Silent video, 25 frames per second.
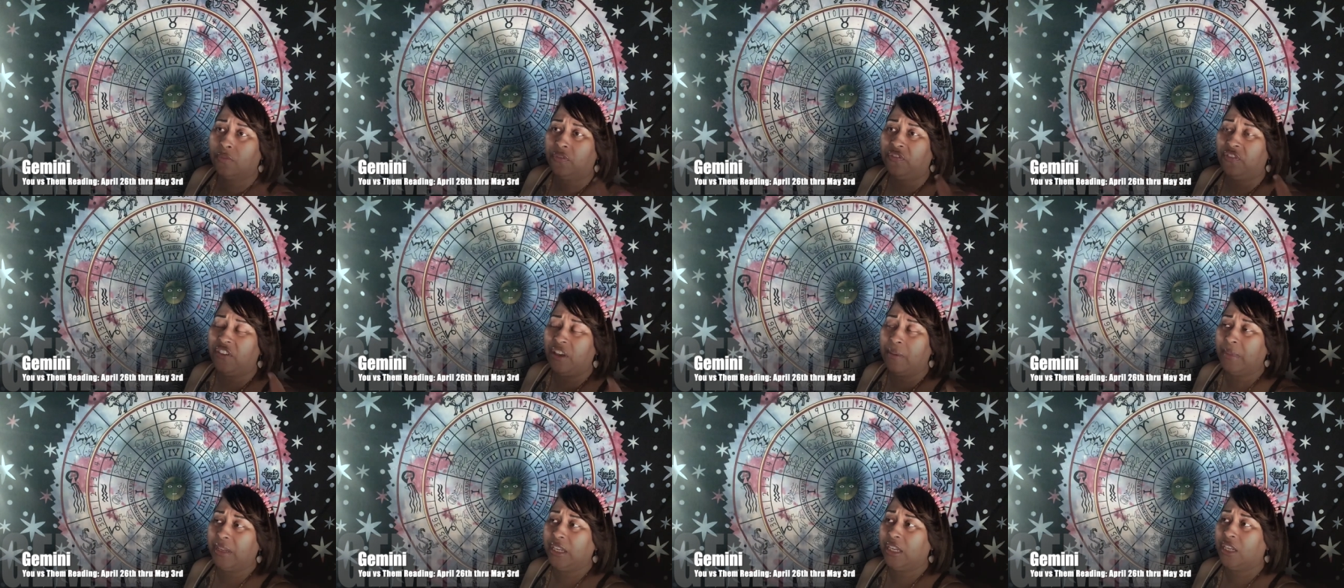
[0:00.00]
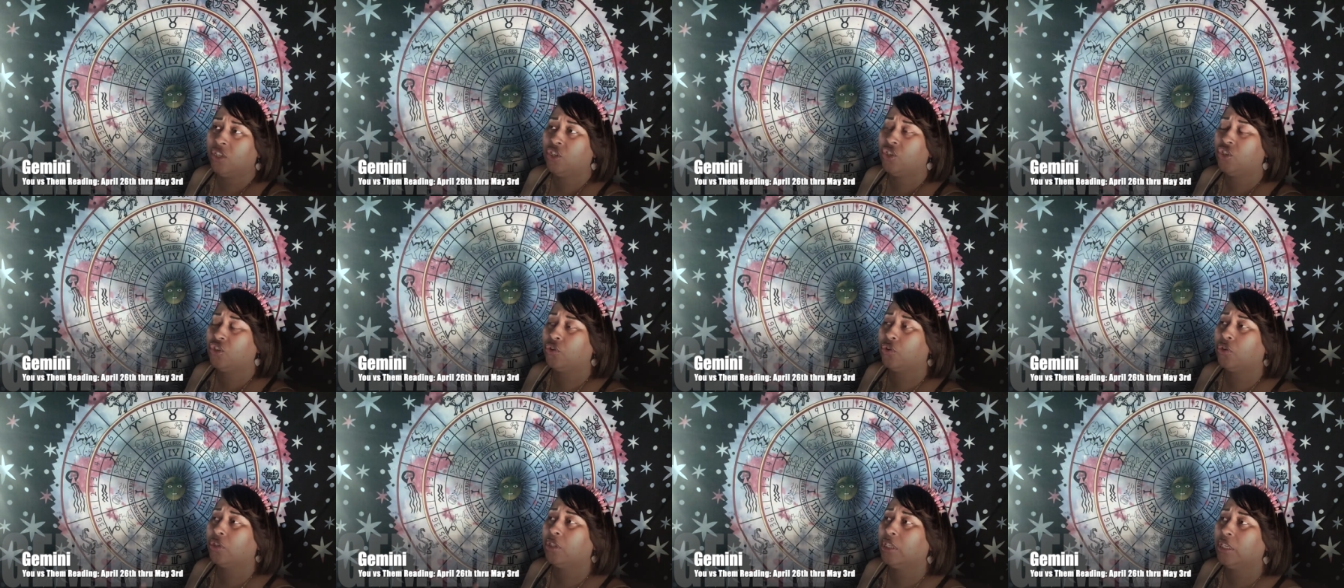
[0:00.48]
Feminines,
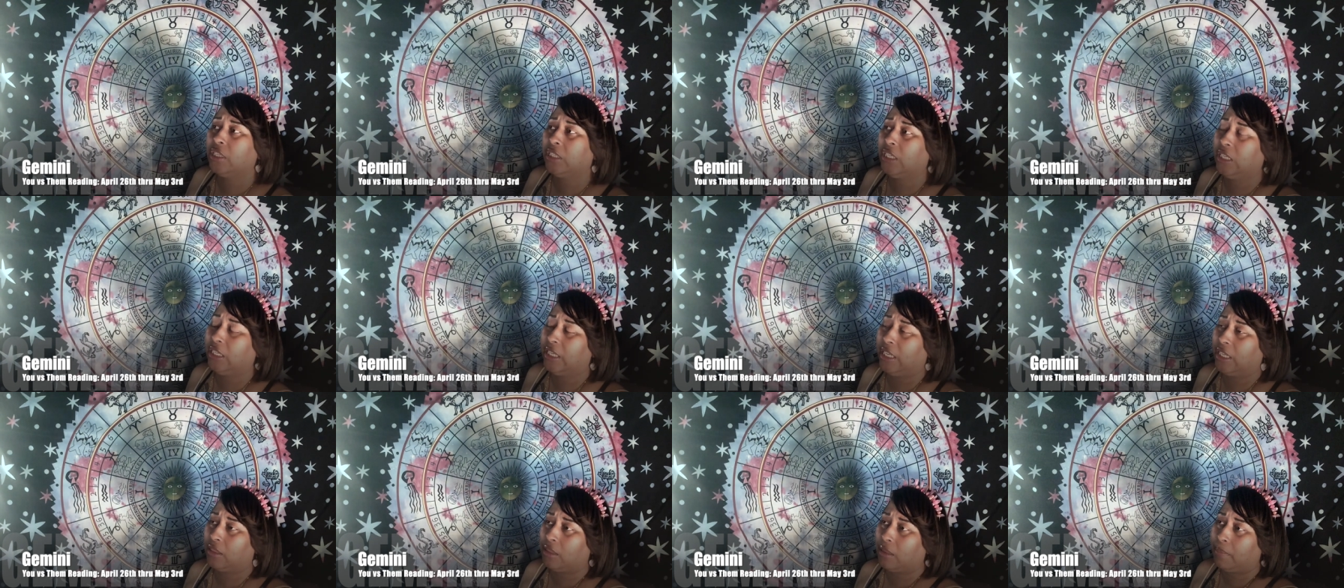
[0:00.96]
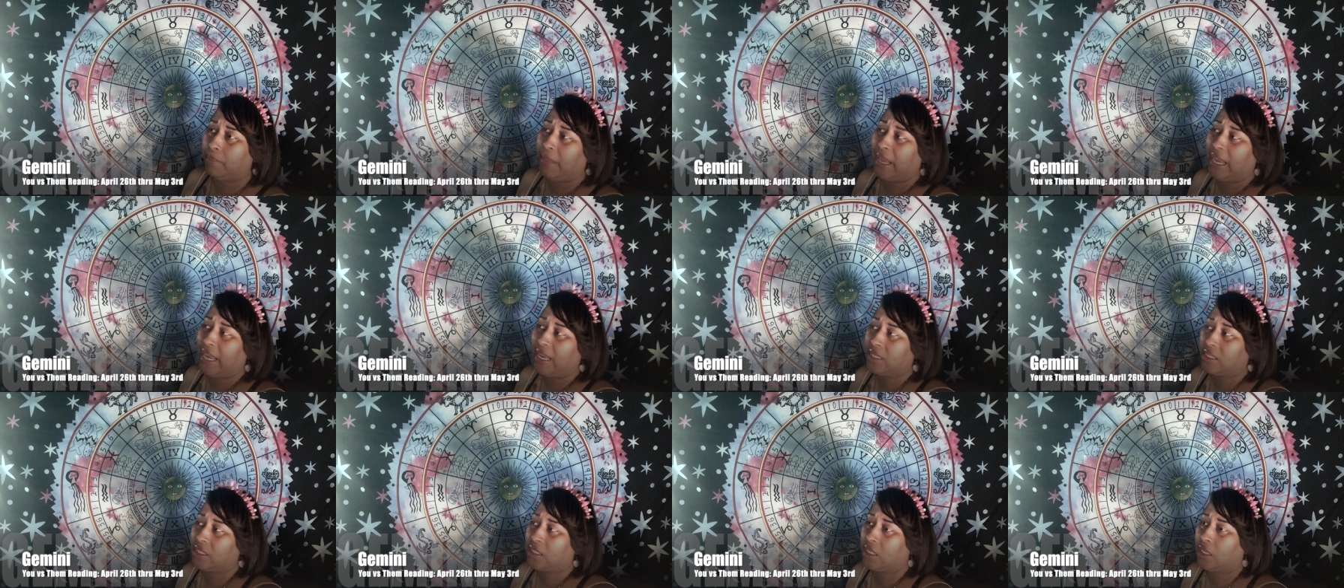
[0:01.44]
you're looking at the
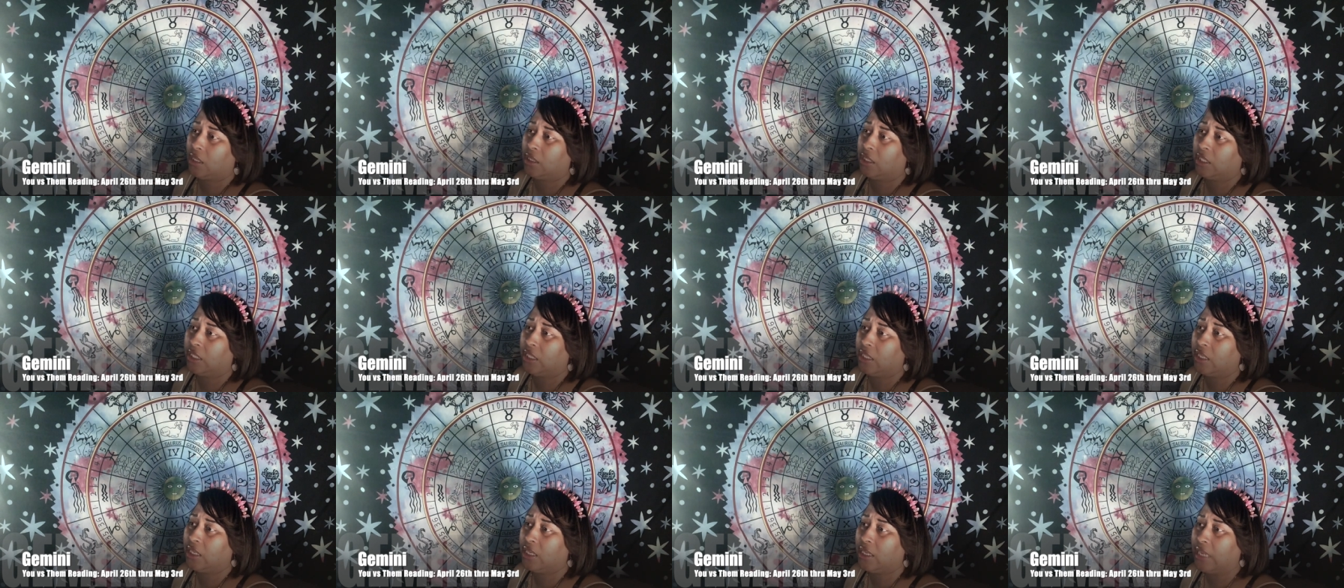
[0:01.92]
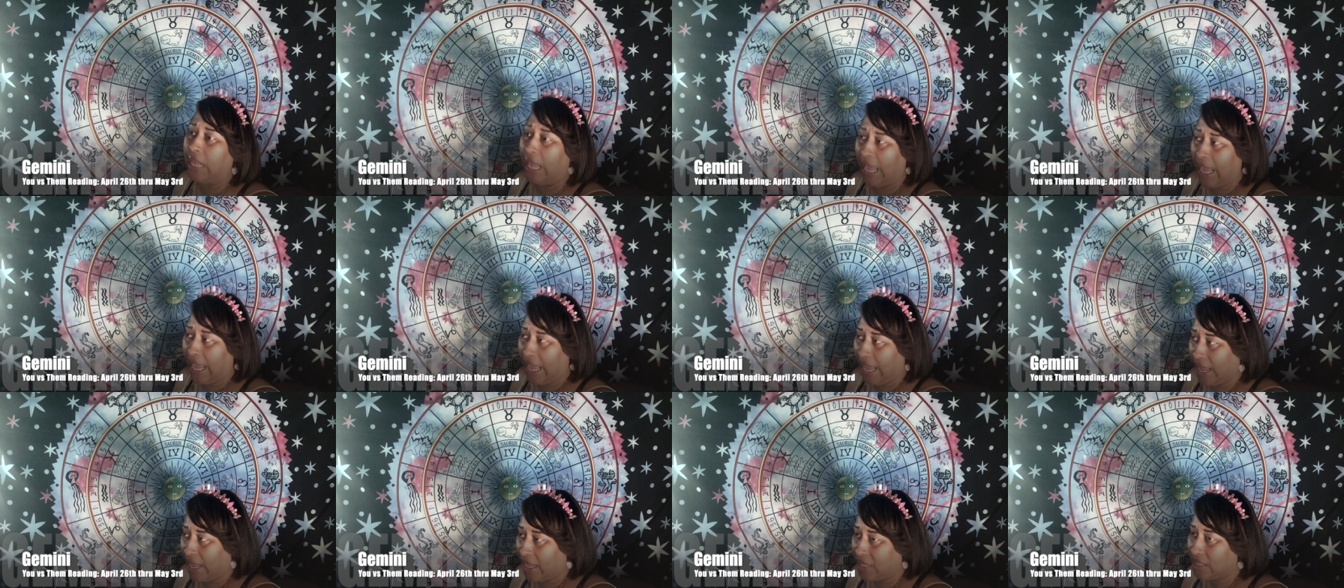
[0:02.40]
masculine
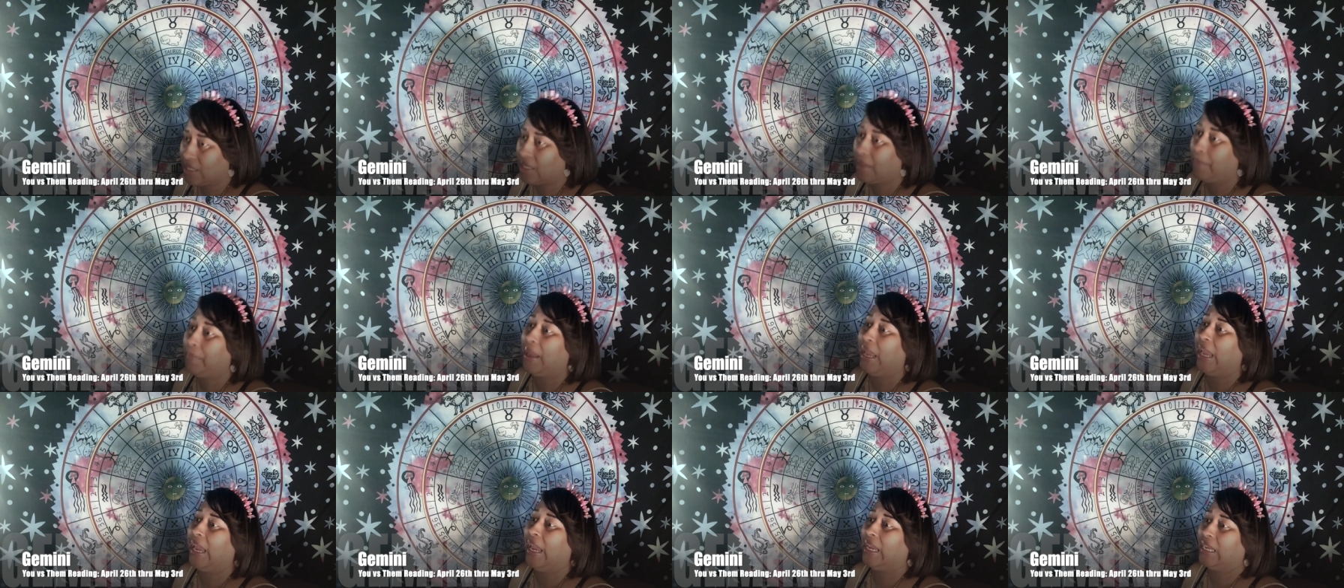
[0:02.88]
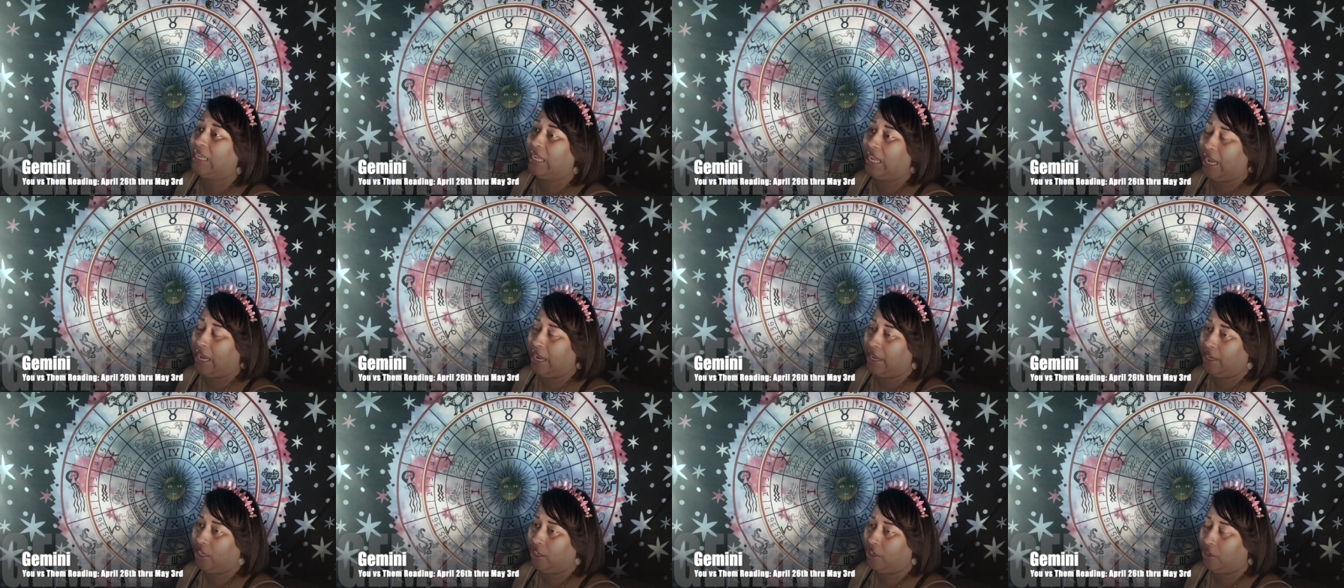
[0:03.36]
as the bad
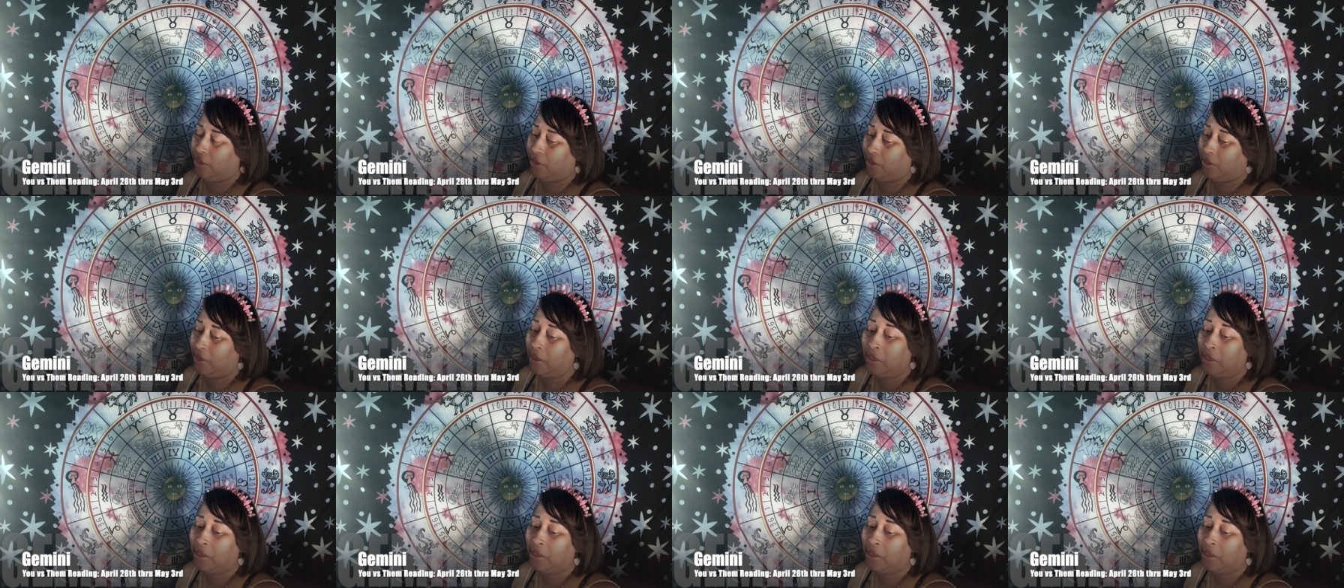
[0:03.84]
guy here.